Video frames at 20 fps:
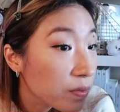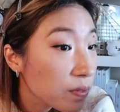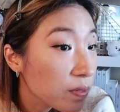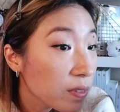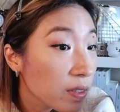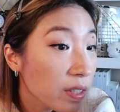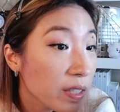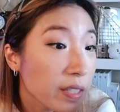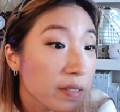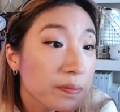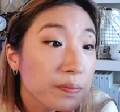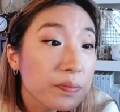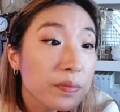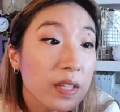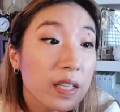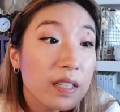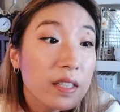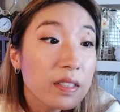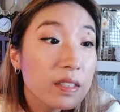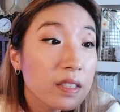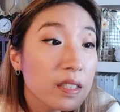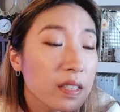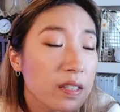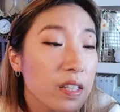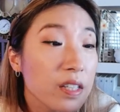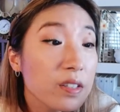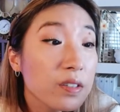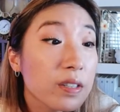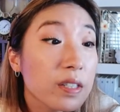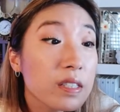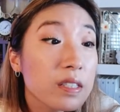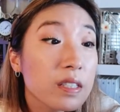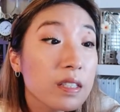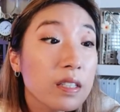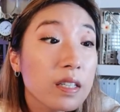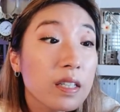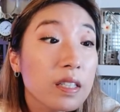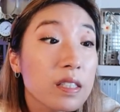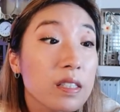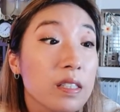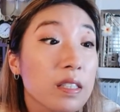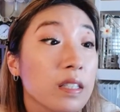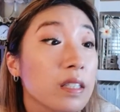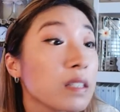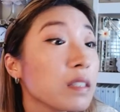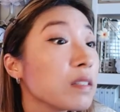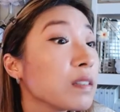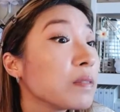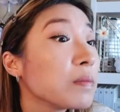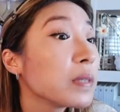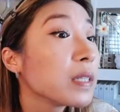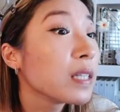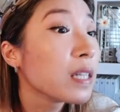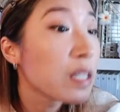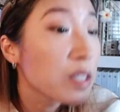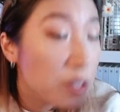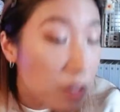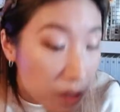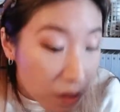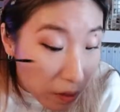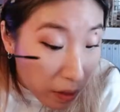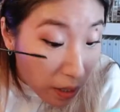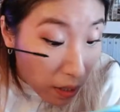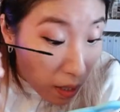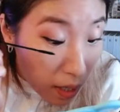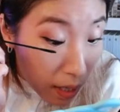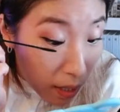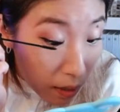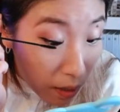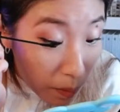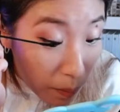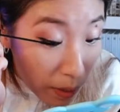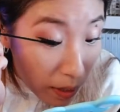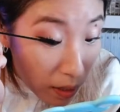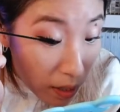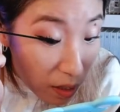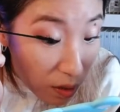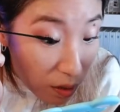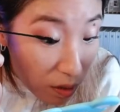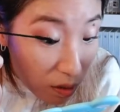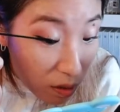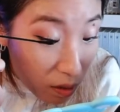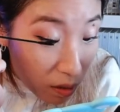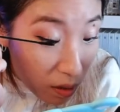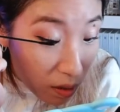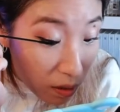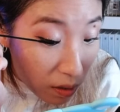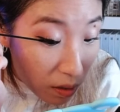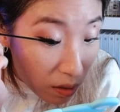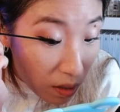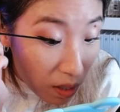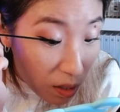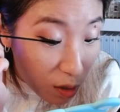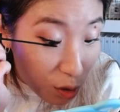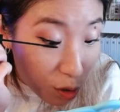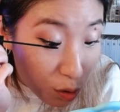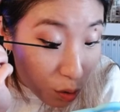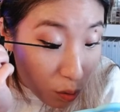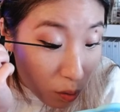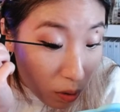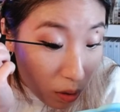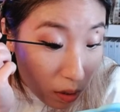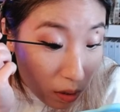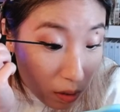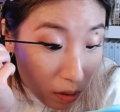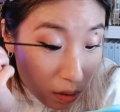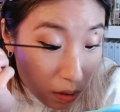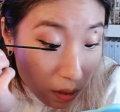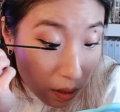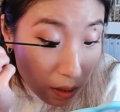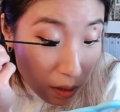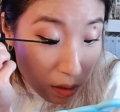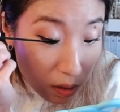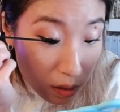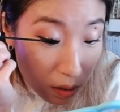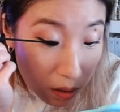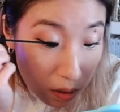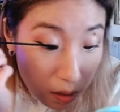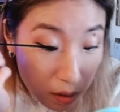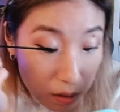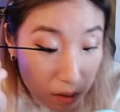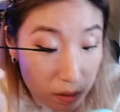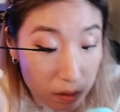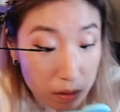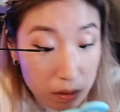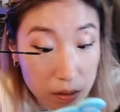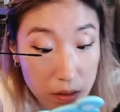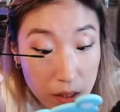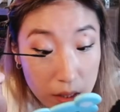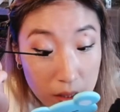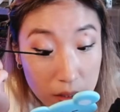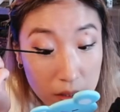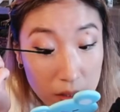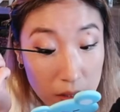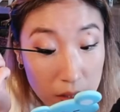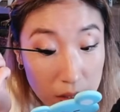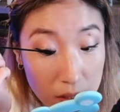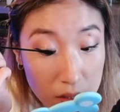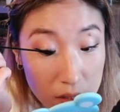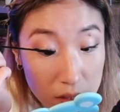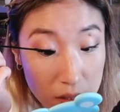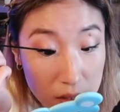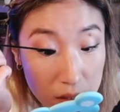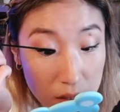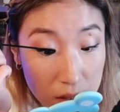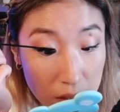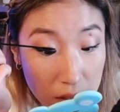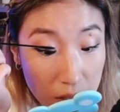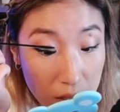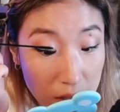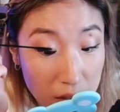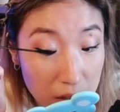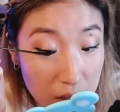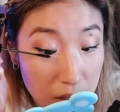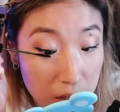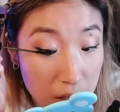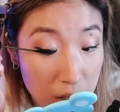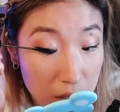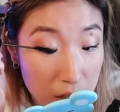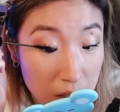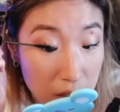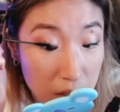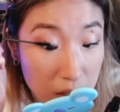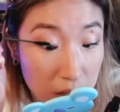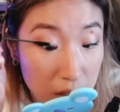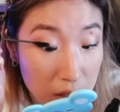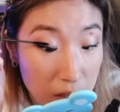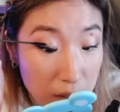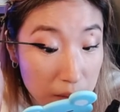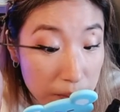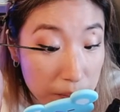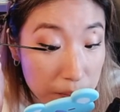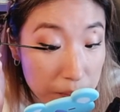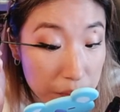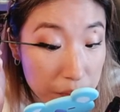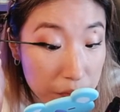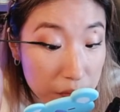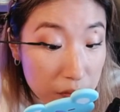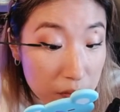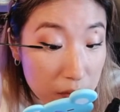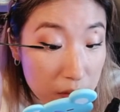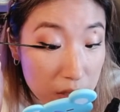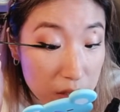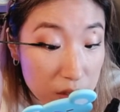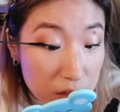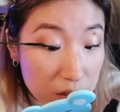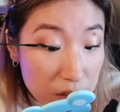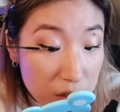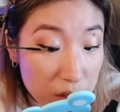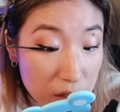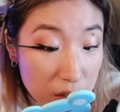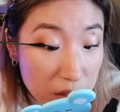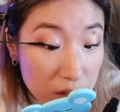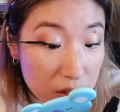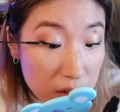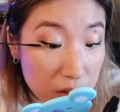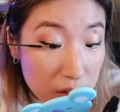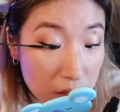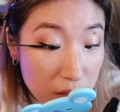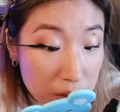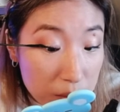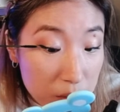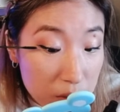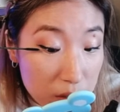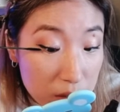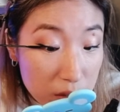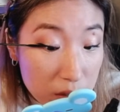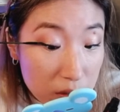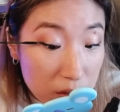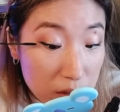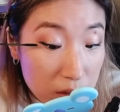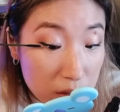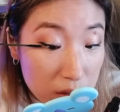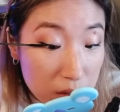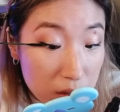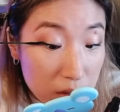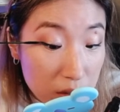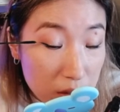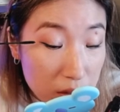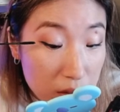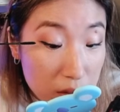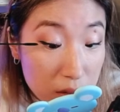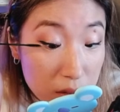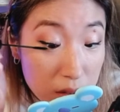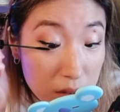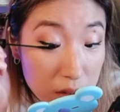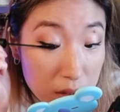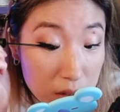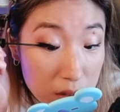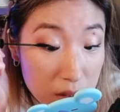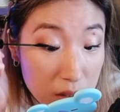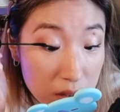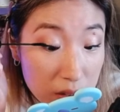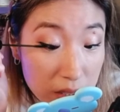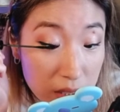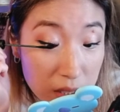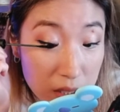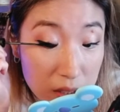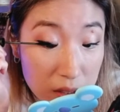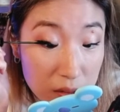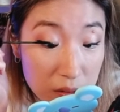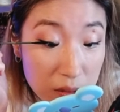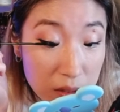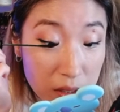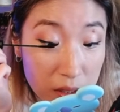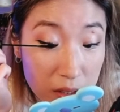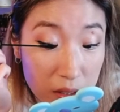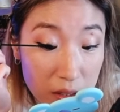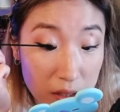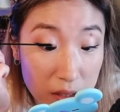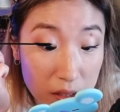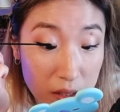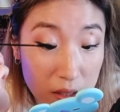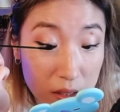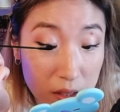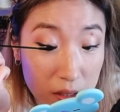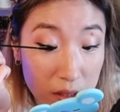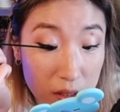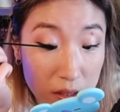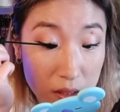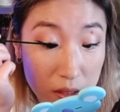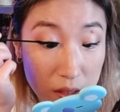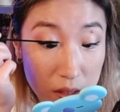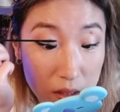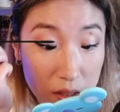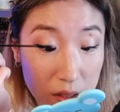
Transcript: Alright. I, I think you guys can kind of see my lashes, right? Like, my lashes are, they're not short. They're actually, like, decent length. It's just, you know, I'm still Korean or in